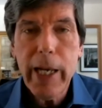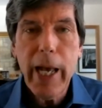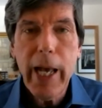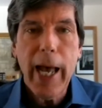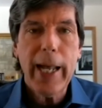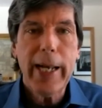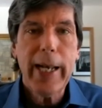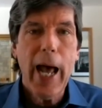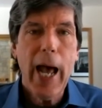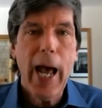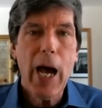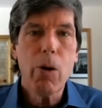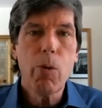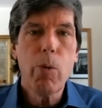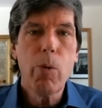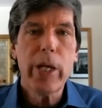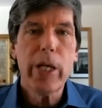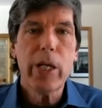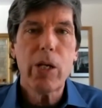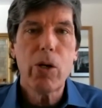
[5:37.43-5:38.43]
and how
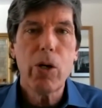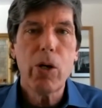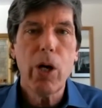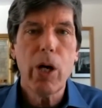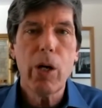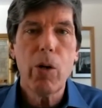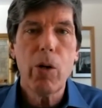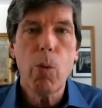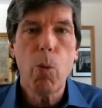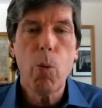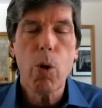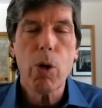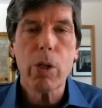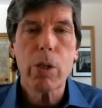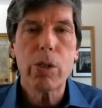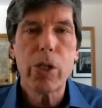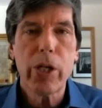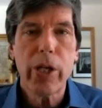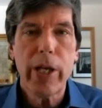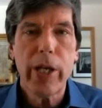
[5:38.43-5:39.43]
we could work
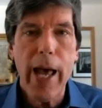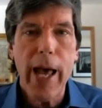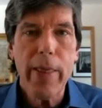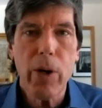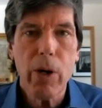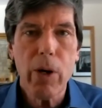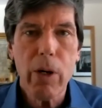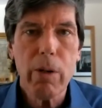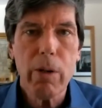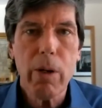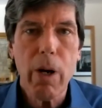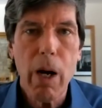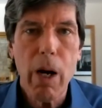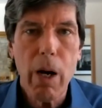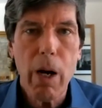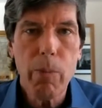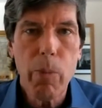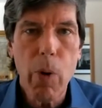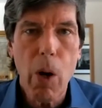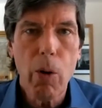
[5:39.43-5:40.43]
together
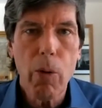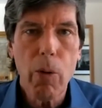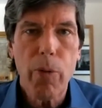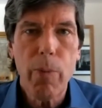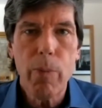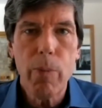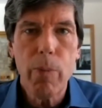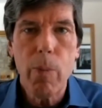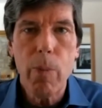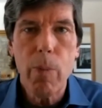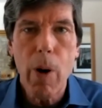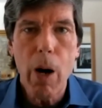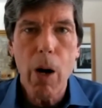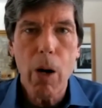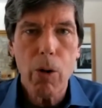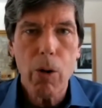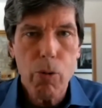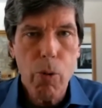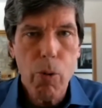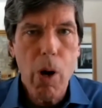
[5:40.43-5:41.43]
both
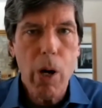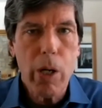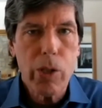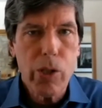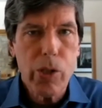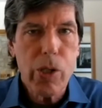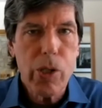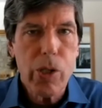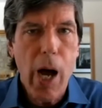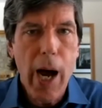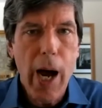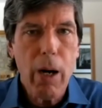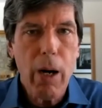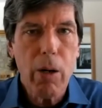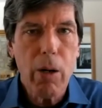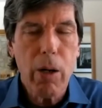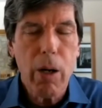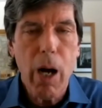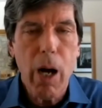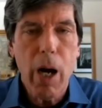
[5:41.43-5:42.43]
across
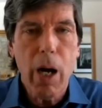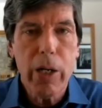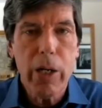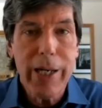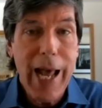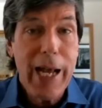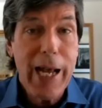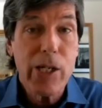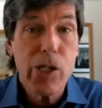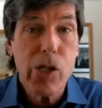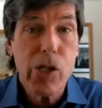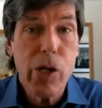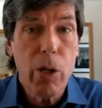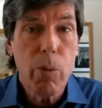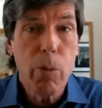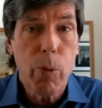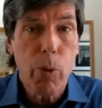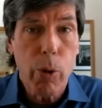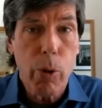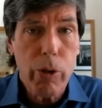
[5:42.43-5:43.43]
our national
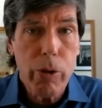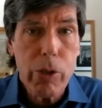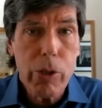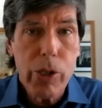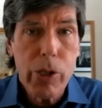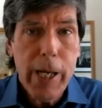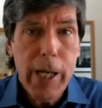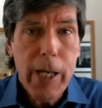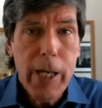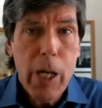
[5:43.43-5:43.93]
borders,